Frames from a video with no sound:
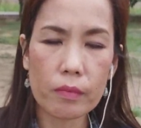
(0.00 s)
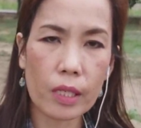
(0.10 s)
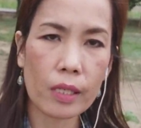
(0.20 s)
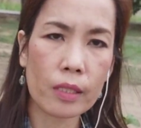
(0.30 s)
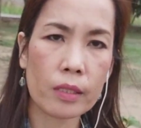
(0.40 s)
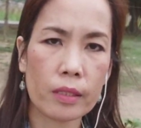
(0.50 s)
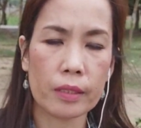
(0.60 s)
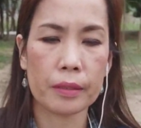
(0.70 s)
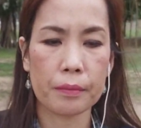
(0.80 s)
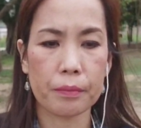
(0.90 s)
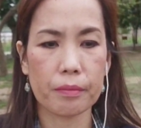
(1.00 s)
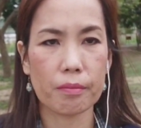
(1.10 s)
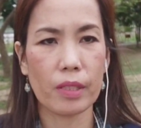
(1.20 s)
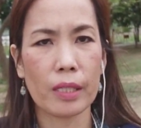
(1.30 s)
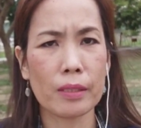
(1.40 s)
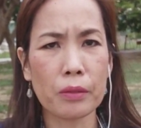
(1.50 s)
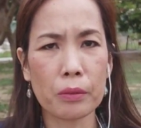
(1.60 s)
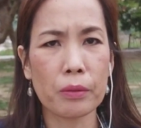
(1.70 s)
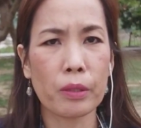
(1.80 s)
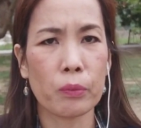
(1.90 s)
And um, I didn't
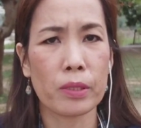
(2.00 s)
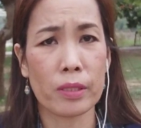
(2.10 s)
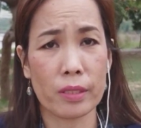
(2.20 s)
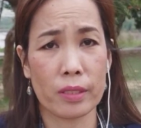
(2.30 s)
know it was